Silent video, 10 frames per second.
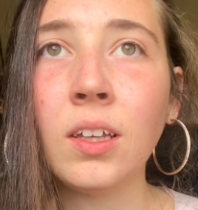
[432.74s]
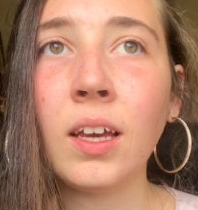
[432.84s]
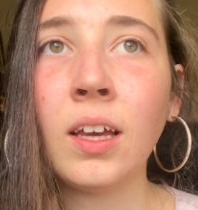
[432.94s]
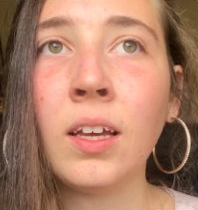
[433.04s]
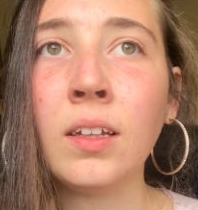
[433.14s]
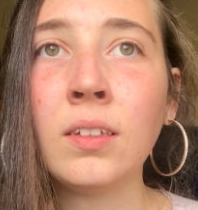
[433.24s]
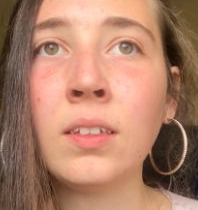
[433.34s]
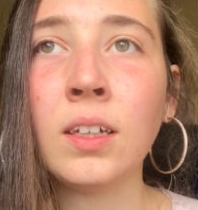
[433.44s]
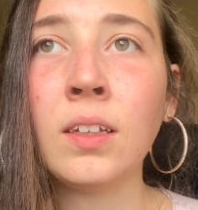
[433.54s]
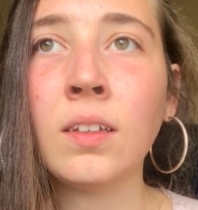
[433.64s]
and
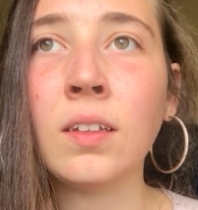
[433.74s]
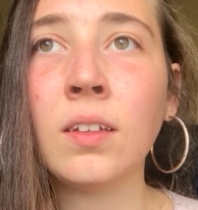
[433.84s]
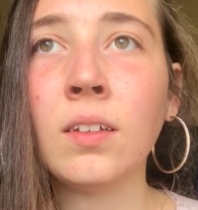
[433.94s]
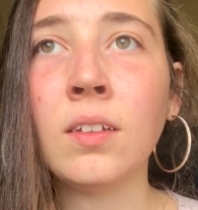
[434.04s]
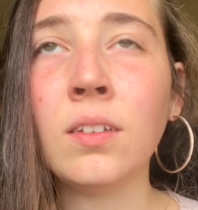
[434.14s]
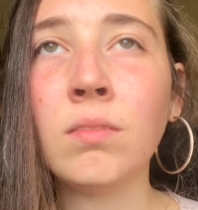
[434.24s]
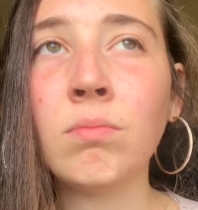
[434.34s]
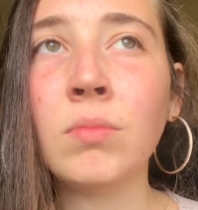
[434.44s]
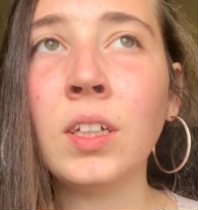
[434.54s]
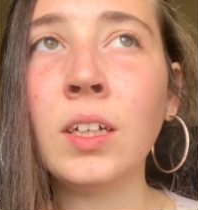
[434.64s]
that
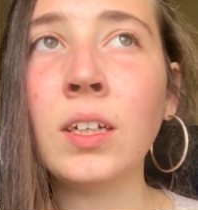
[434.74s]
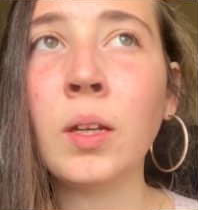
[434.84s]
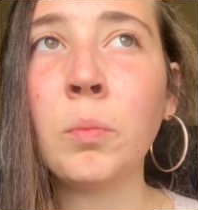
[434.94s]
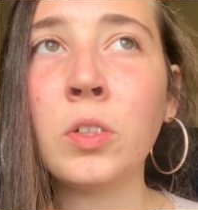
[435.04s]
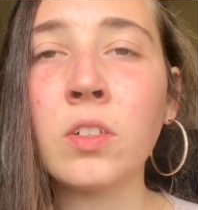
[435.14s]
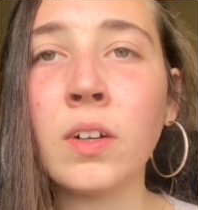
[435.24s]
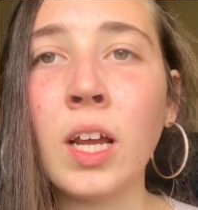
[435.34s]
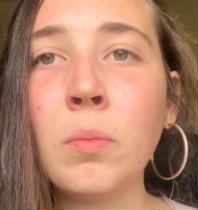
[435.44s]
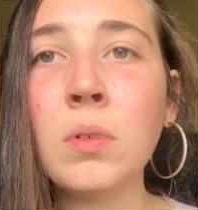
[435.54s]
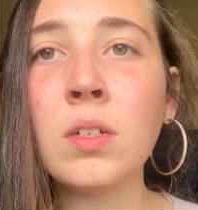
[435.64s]
they can
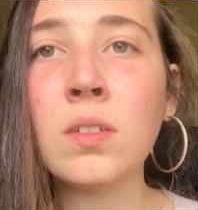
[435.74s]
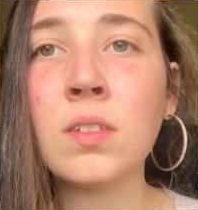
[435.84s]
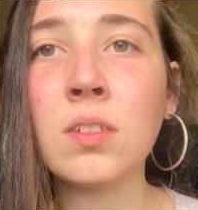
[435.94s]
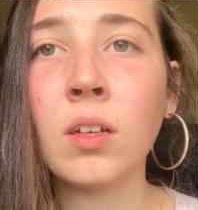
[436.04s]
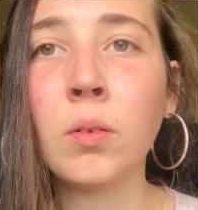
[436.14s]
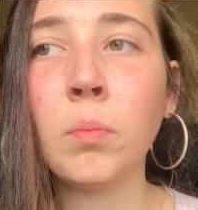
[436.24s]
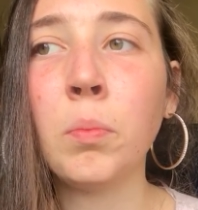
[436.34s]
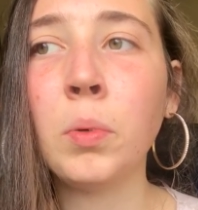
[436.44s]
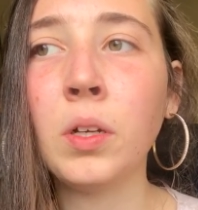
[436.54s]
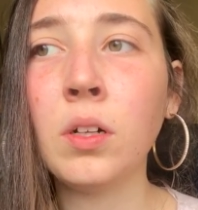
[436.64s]
prescribe me some
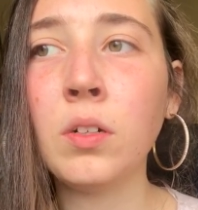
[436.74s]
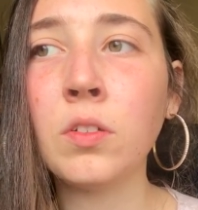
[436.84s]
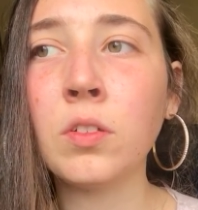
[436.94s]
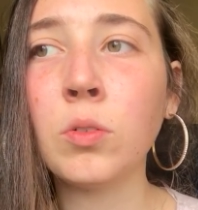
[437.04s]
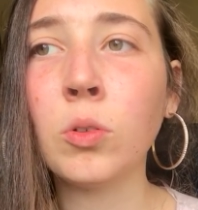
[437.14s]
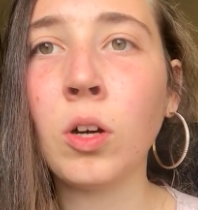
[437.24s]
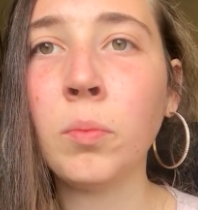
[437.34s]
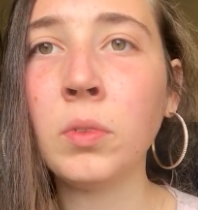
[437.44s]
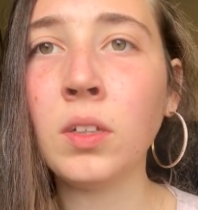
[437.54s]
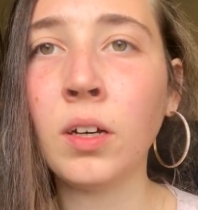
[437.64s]
pills to
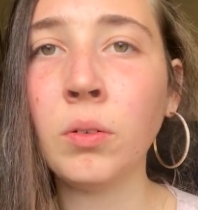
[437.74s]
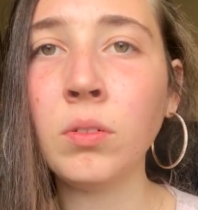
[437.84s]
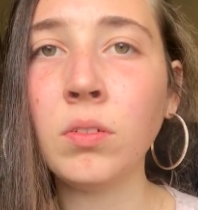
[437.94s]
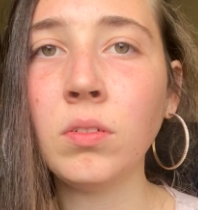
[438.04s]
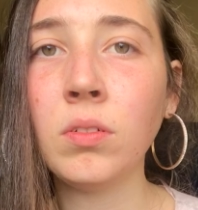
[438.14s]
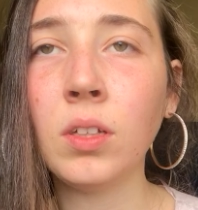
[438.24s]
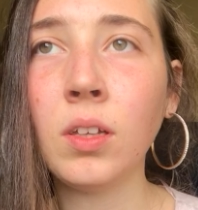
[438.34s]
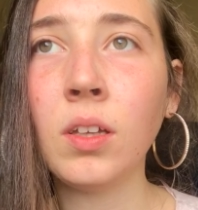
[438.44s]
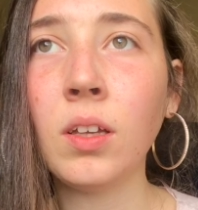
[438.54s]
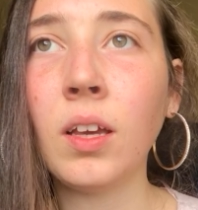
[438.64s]
calm me down
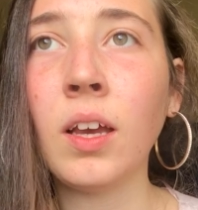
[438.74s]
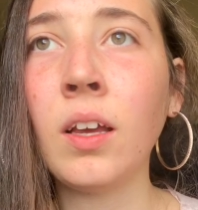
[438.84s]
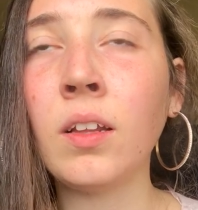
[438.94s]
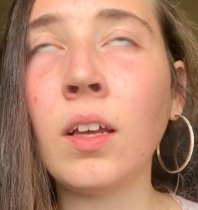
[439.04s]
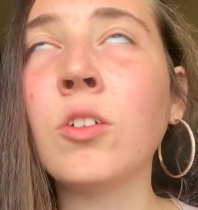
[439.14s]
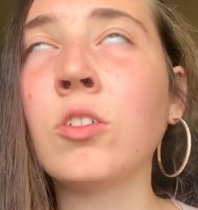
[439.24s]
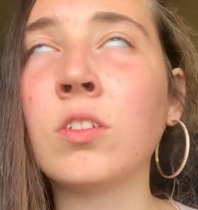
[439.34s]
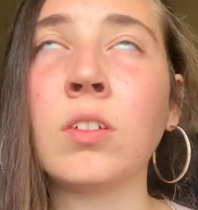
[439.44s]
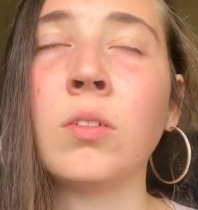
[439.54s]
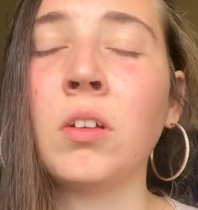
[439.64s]
and I
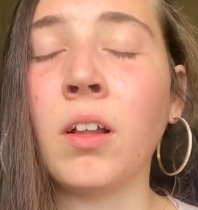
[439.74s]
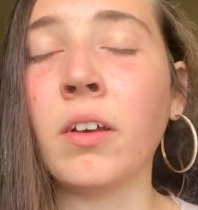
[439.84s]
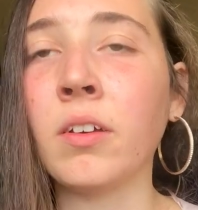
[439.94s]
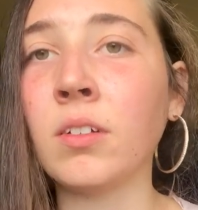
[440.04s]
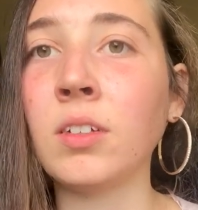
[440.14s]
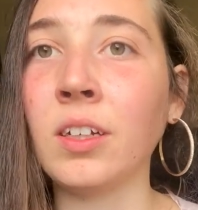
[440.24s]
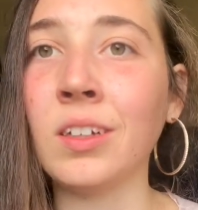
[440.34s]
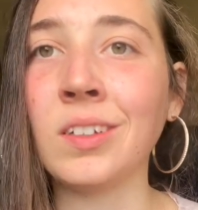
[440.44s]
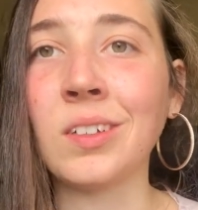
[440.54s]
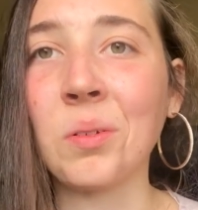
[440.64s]
just agreed like
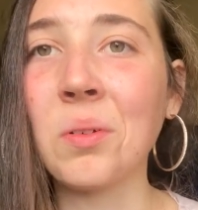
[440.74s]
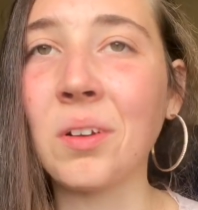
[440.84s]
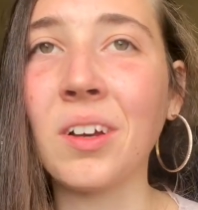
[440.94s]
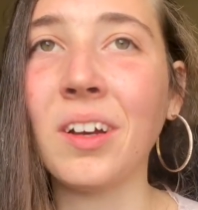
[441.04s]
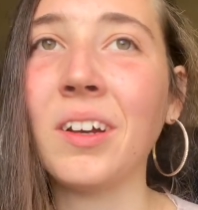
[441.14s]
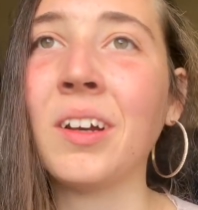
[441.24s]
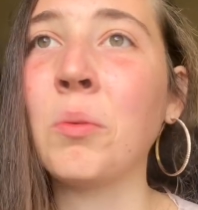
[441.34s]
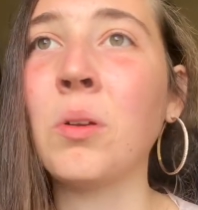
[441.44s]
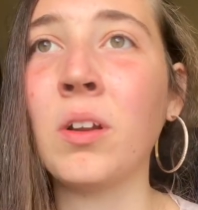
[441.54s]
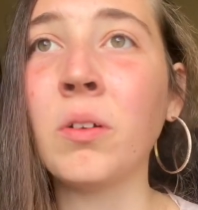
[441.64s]
yes I, I
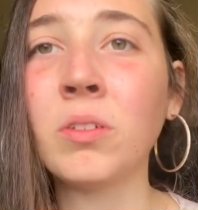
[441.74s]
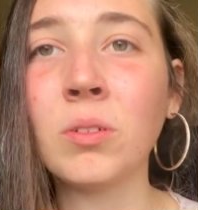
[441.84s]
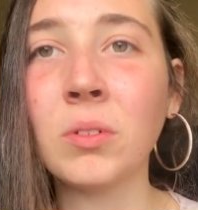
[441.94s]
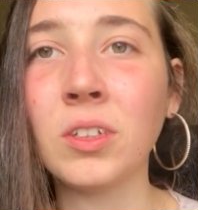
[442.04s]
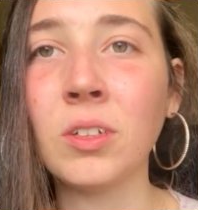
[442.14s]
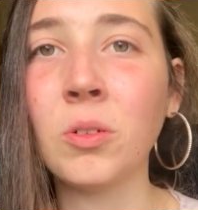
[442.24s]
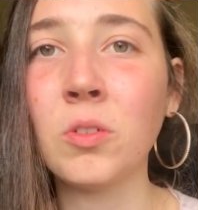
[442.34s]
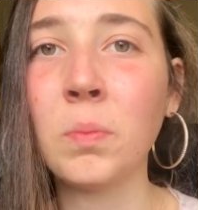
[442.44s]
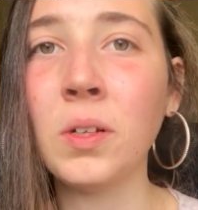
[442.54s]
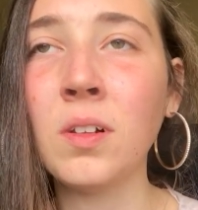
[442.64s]
would love to take
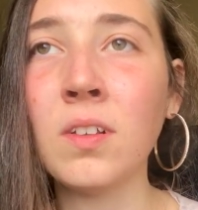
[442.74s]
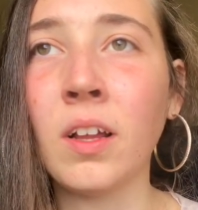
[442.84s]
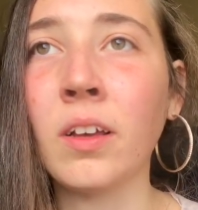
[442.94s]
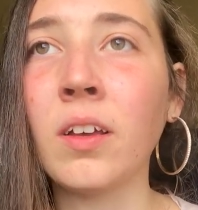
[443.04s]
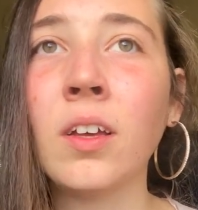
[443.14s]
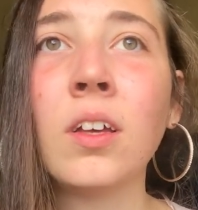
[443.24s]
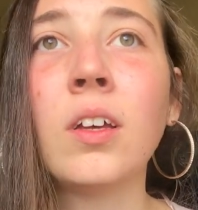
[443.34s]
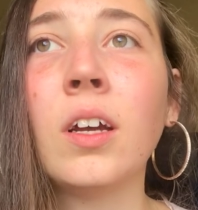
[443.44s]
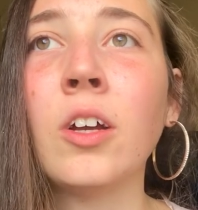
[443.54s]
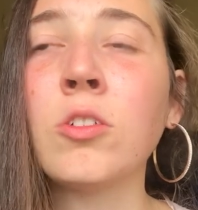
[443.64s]
those pills like
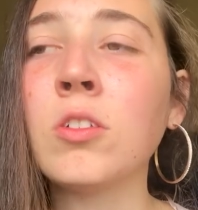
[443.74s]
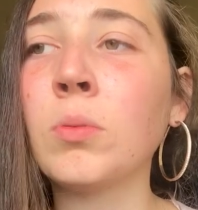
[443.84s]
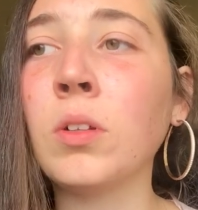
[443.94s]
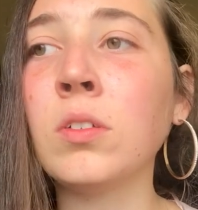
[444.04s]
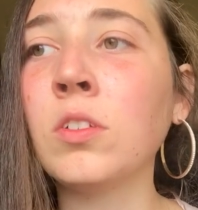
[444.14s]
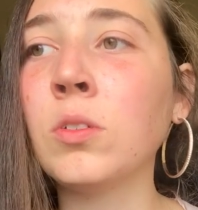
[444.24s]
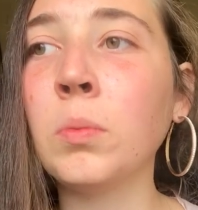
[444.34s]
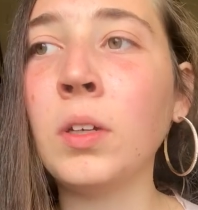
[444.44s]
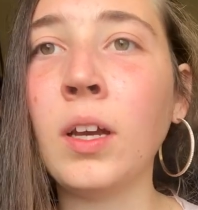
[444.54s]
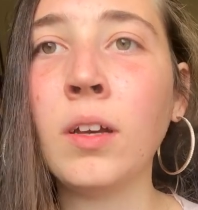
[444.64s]
I just want this to
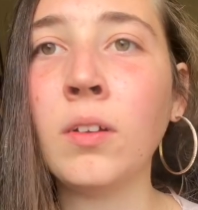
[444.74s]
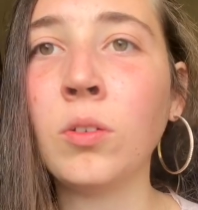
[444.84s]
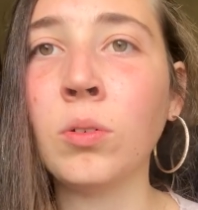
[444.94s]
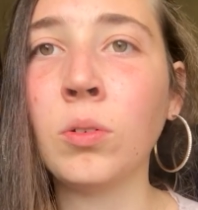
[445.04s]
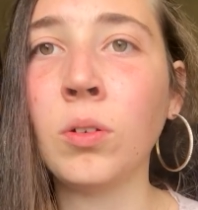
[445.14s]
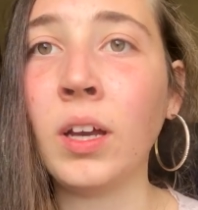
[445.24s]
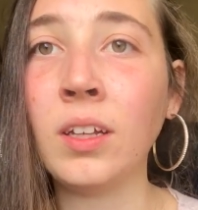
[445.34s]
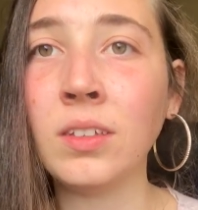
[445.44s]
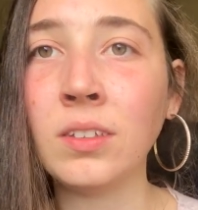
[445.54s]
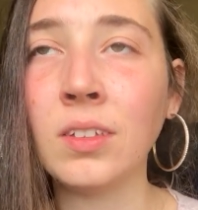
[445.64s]
be to
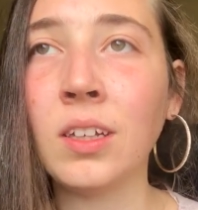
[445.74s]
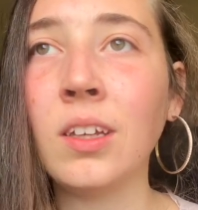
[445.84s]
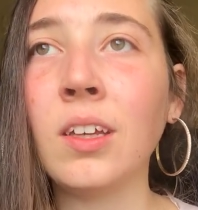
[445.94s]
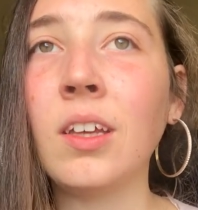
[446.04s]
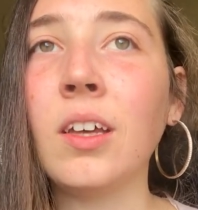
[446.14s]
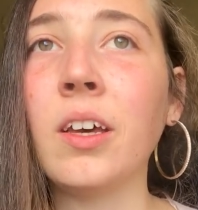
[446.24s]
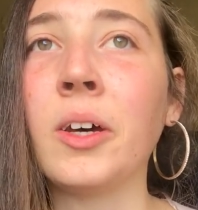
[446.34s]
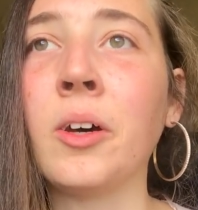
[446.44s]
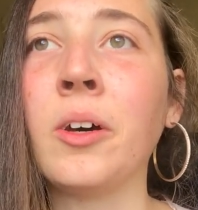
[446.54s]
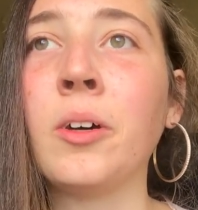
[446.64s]
end
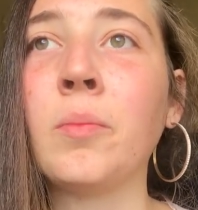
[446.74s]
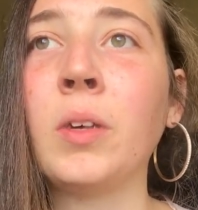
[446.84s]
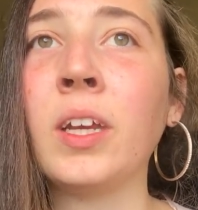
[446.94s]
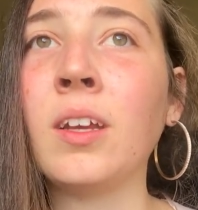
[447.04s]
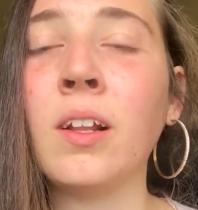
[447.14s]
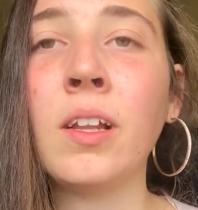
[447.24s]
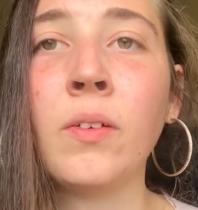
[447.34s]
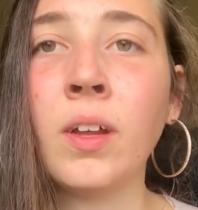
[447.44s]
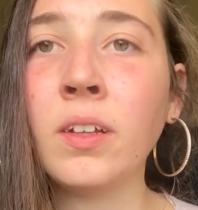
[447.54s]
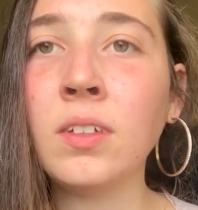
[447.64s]
um, I can't
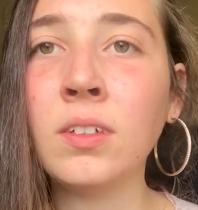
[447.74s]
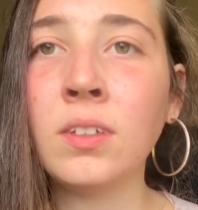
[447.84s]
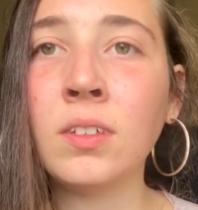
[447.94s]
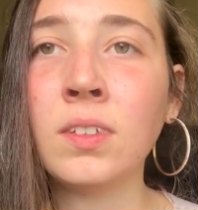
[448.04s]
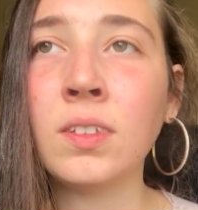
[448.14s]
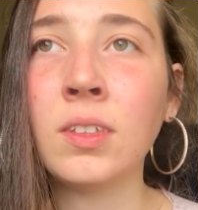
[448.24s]
live like this